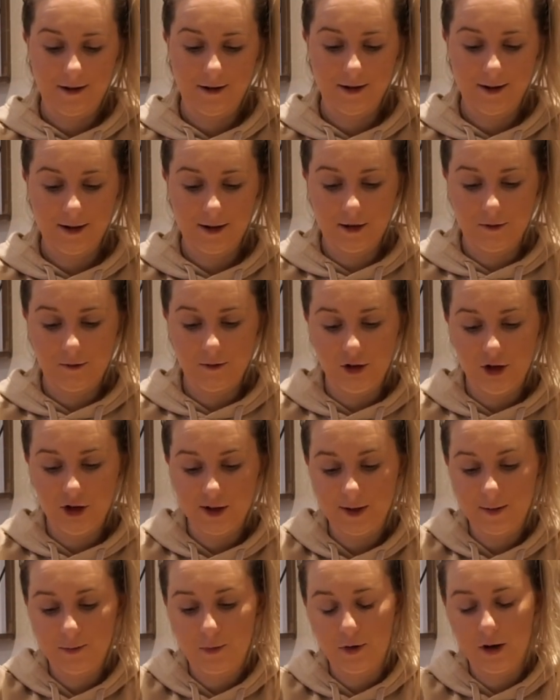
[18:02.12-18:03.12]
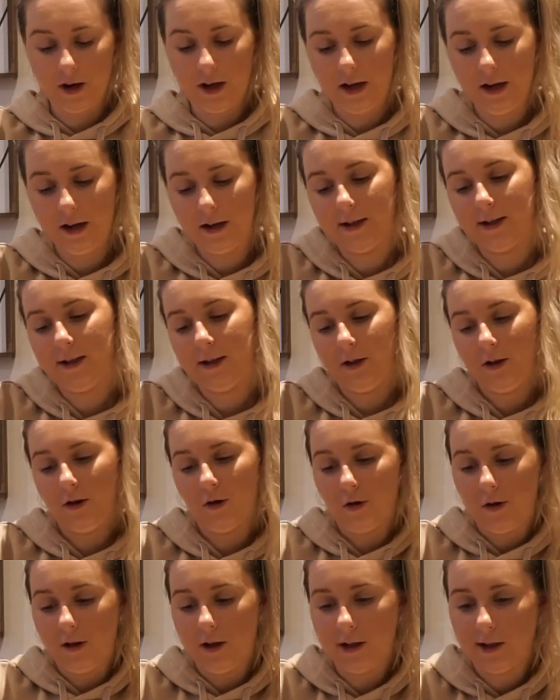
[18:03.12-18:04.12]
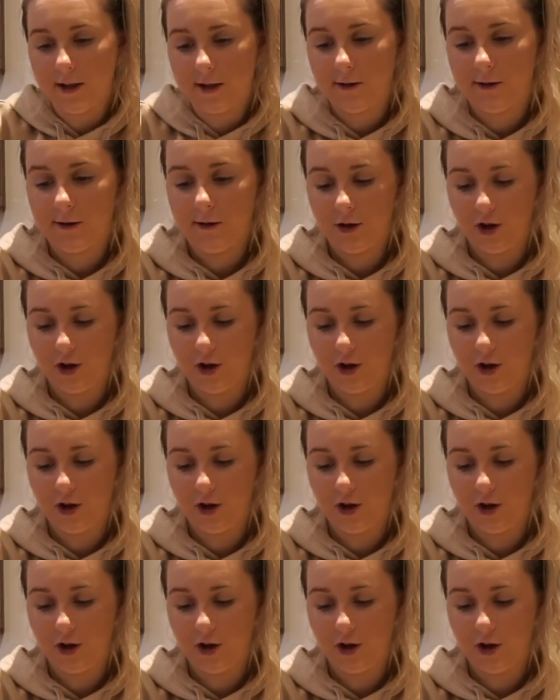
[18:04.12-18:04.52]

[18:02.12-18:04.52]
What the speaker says: So we'll just put it into little